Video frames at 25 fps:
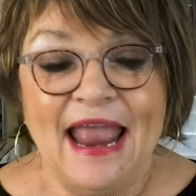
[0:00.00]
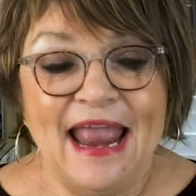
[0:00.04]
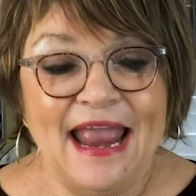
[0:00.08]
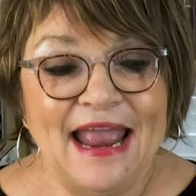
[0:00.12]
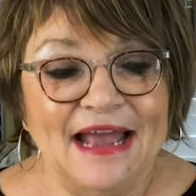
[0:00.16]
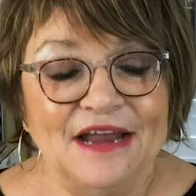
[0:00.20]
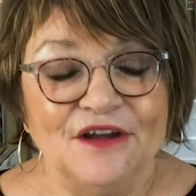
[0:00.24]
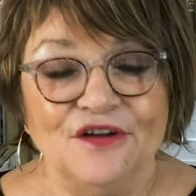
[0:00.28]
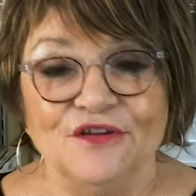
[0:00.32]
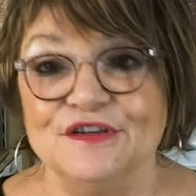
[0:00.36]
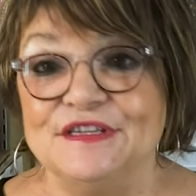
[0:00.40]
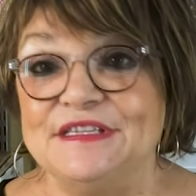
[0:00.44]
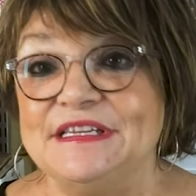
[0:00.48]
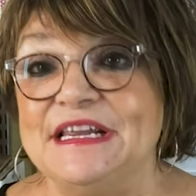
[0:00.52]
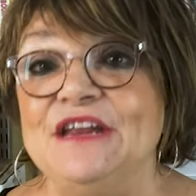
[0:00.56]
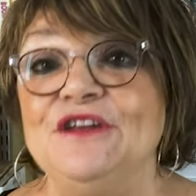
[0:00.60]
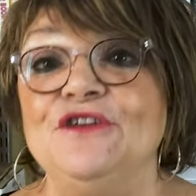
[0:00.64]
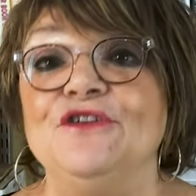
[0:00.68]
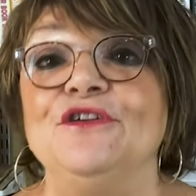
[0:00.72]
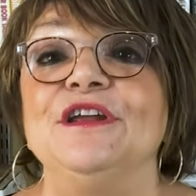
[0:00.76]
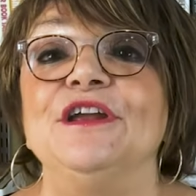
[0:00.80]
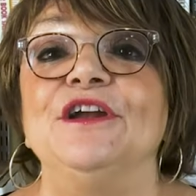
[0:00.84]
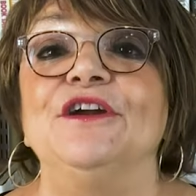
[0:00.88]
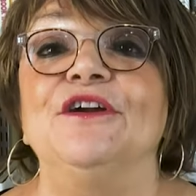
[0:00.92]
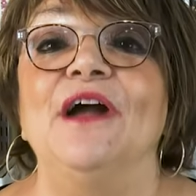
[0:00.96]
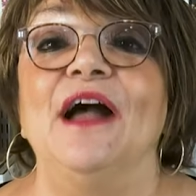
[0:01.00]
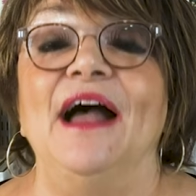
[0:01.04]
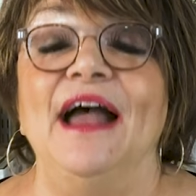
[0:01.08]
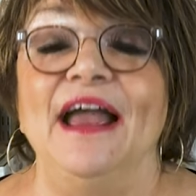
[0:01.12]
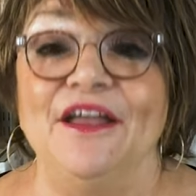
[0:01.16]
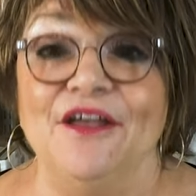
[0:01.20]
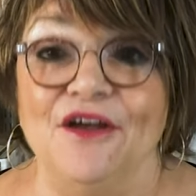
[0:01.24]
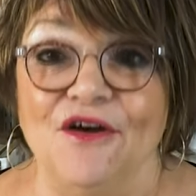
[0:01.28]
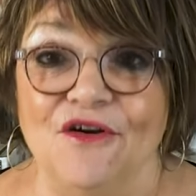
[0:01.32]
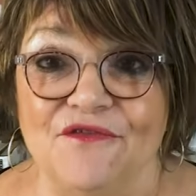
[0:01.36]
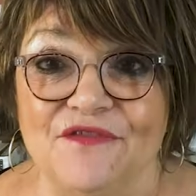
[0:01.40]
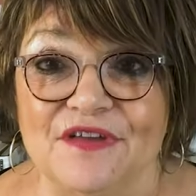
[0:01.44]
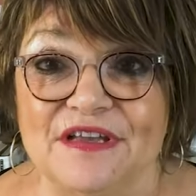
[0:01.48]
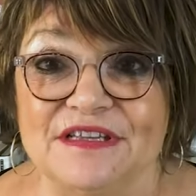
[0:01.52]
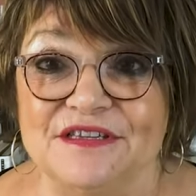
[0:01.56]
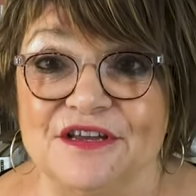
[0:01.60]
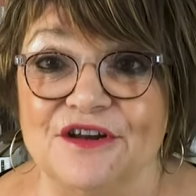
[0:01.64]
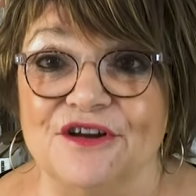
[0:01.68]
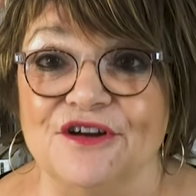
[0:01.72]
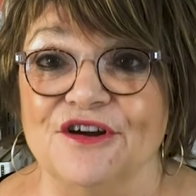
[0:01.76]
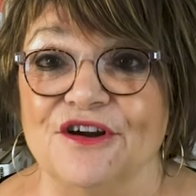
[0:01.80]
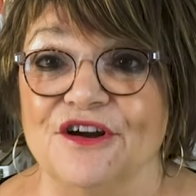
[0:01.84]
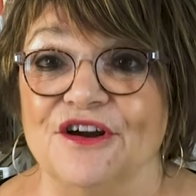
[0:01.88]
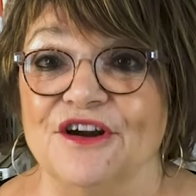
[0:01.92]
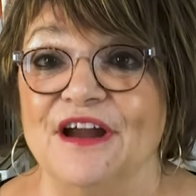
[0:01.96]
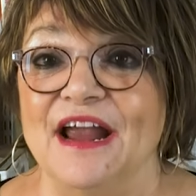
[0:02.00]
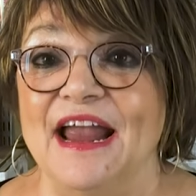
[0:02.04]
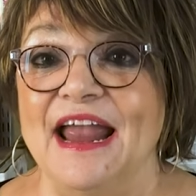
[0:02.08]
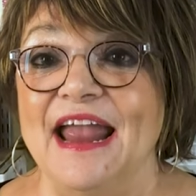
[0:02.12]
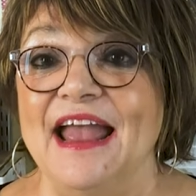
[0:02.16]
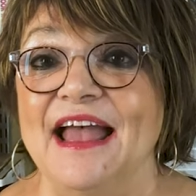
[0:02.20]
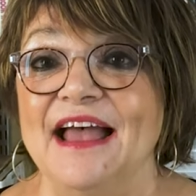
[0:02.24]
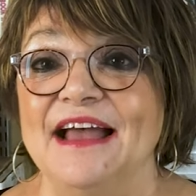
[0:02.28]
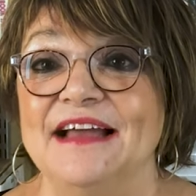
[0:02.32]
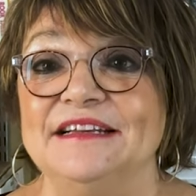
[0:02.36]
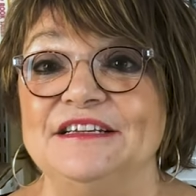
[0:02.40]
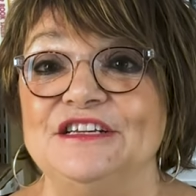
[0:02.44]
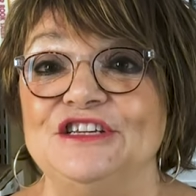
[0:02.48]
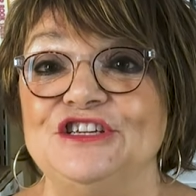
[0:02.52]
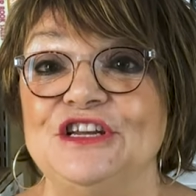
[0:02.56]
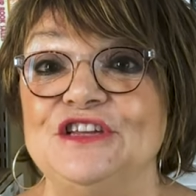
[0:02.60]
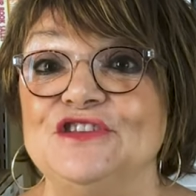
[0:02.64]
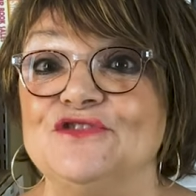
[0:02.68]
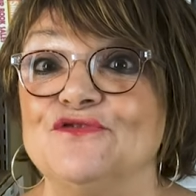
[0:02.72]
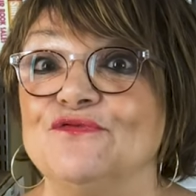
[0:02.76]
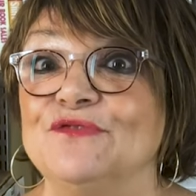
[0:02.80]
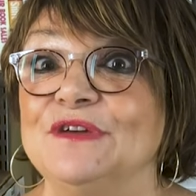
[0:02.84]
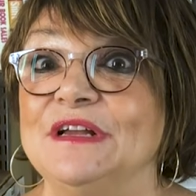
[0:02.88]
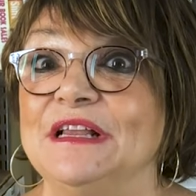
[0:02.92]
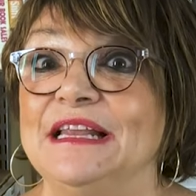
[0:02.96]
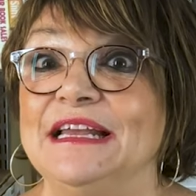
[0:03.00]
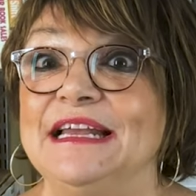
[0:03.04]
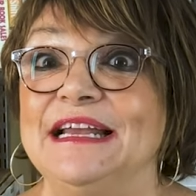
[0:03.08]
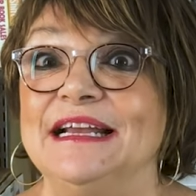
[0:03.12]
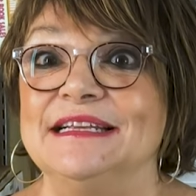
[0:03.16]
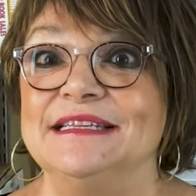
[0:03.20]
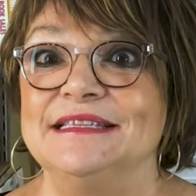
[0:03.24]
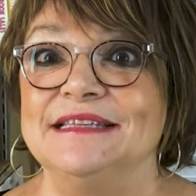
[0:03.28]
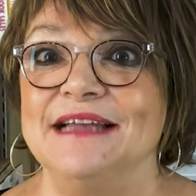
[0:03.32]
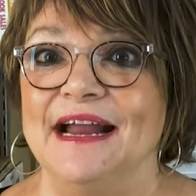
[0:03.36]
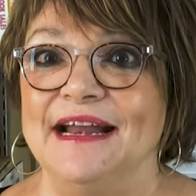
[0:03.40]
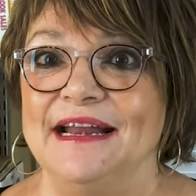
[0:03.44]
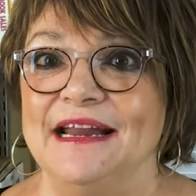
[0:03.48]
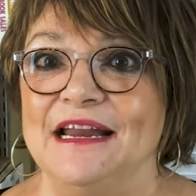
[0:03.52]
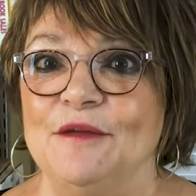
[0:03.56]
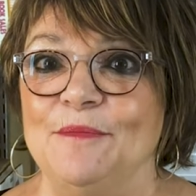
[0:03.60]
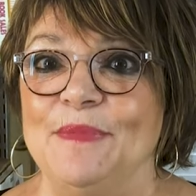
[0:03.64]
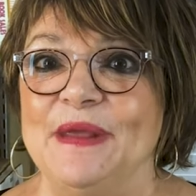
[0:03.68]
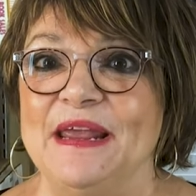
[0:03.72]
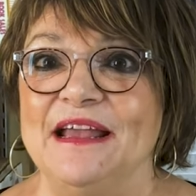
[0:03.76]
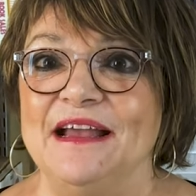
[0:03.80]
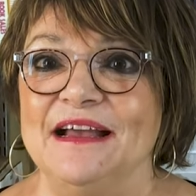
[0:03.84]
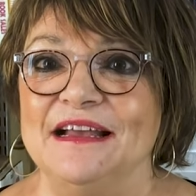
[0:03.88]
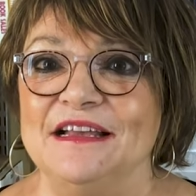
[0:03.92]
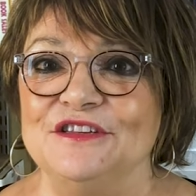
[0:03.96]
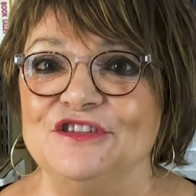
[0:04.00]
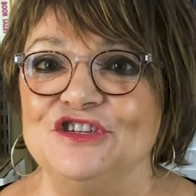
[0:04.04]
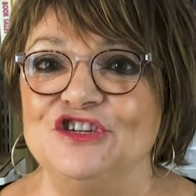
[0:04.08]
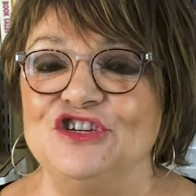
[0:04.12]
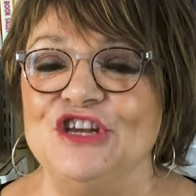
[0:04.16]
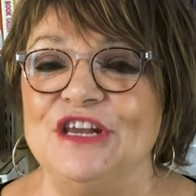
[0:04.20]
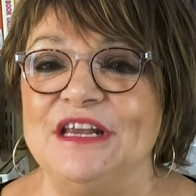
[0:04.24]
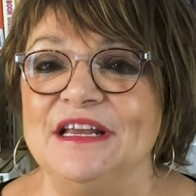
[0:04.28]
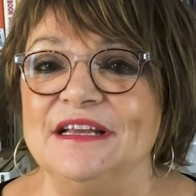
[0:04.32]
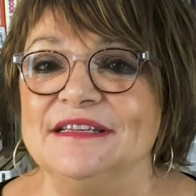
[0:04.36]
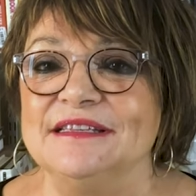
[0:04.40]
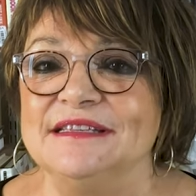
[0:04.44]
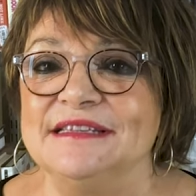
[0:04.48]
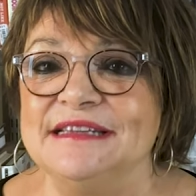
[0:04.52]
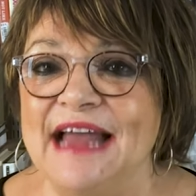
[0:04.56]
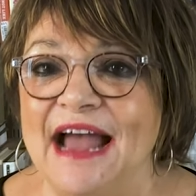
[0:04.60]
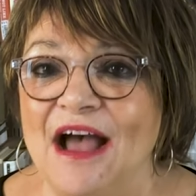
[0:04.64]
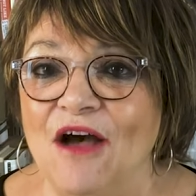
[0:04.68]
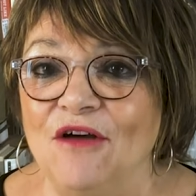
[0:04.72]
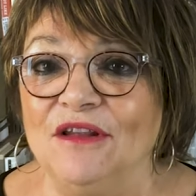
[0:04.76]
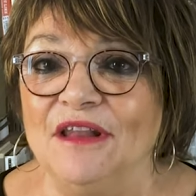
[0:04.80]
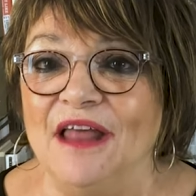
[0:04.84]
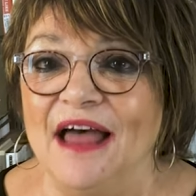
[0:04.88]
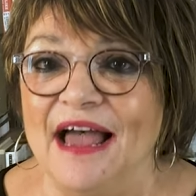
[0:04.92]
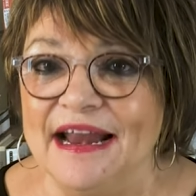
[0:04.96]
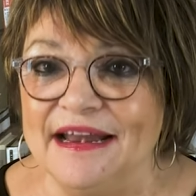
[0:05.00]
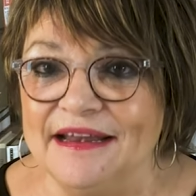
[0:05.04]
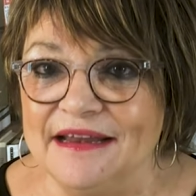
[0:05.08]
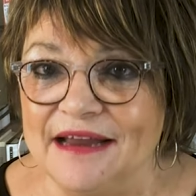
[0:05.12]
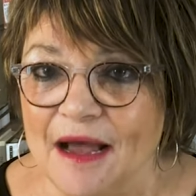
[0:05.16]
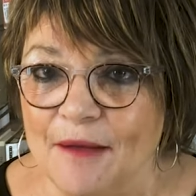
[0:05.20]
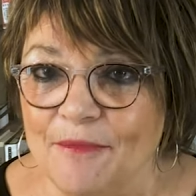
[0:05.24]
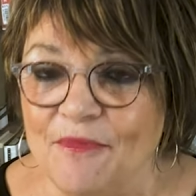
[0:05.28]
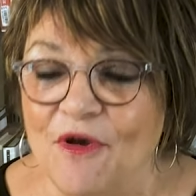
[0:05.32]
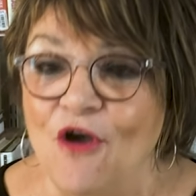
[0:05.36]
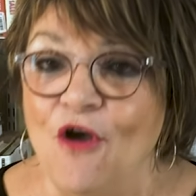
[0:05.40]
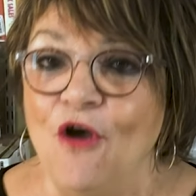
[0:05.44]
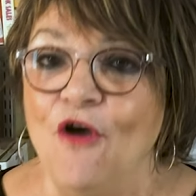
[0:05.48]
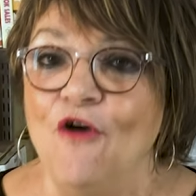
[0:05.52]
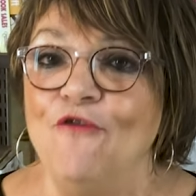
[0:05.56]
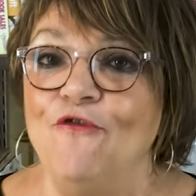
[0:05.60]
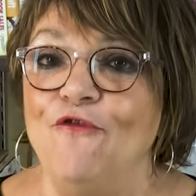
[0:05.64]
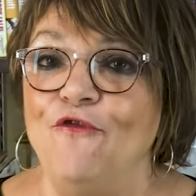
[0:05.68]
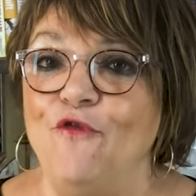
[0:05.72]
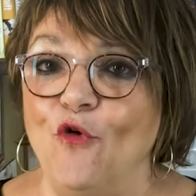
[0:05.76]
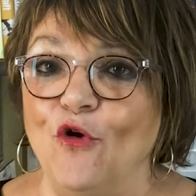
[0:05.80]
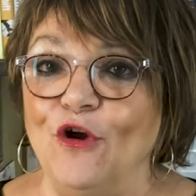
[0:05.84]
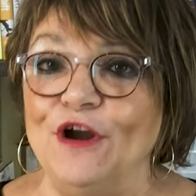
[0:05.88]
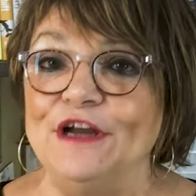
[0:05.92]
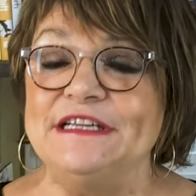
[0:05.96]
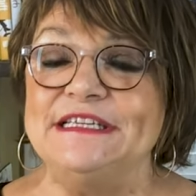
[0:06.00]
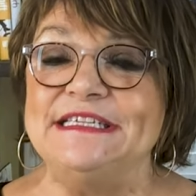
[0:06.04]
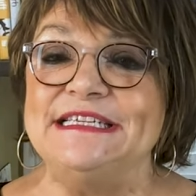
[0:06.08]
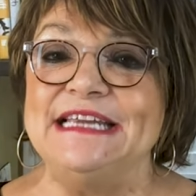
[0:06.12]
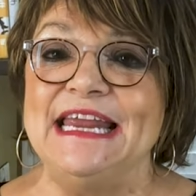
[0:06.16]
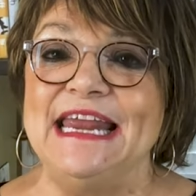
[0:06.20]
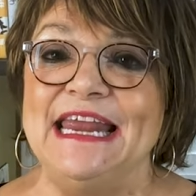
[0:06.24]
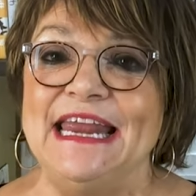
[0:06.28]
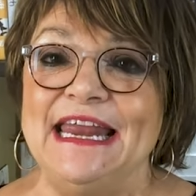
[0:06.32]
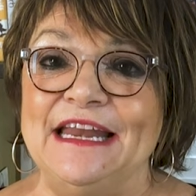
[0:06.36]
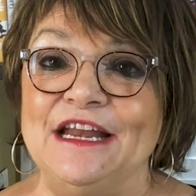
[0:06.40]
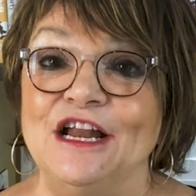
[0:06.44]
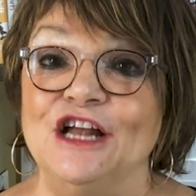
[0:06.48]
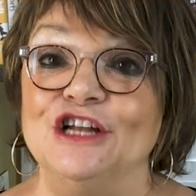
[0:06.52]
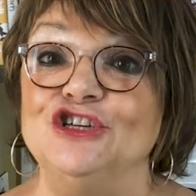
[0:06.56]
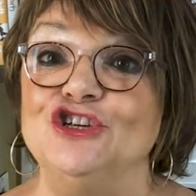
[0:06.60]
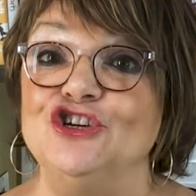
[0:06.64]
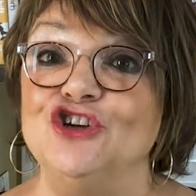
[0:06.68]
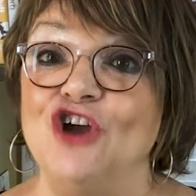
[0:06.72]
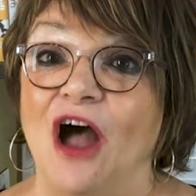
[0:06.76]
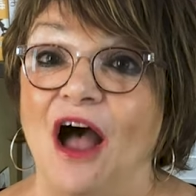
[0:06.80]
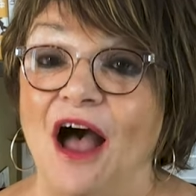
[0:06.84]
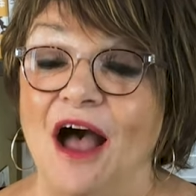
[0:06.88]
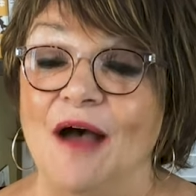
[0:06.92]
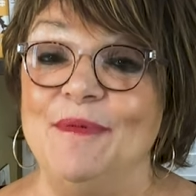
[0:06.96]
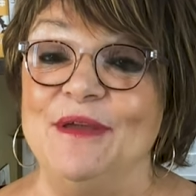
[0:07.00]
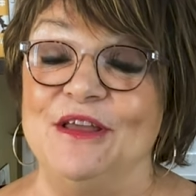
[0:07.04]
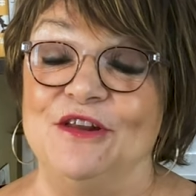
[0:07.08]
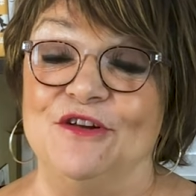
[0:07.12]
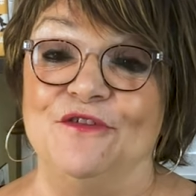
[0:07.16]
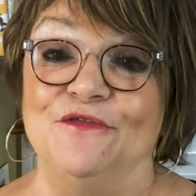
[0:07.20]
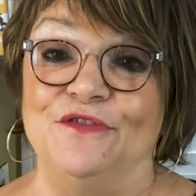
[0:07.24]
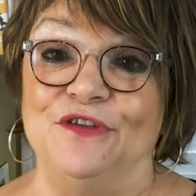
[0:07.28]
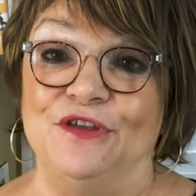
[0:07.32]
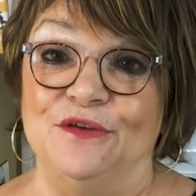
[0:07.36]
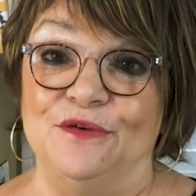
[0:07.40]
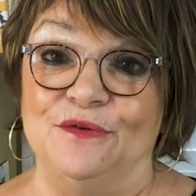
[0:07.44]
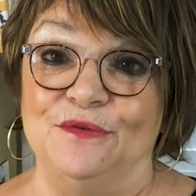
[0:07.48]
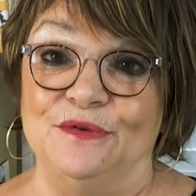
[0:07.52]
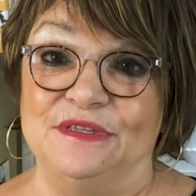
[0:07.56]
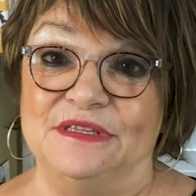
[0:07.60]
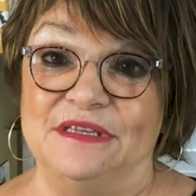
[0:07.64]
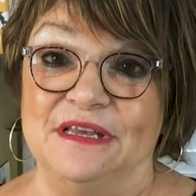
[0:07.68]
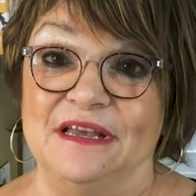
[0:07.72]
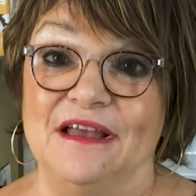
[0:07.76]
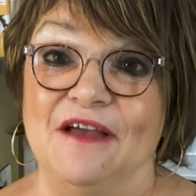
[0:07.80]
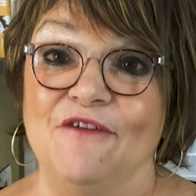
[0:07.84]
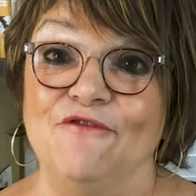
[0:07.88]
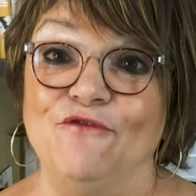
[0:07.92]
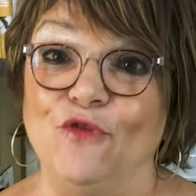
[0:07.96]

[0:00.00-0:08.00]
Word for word: And her senior year, I go visit her and she's really excited because she is now lined up 14 job interviews.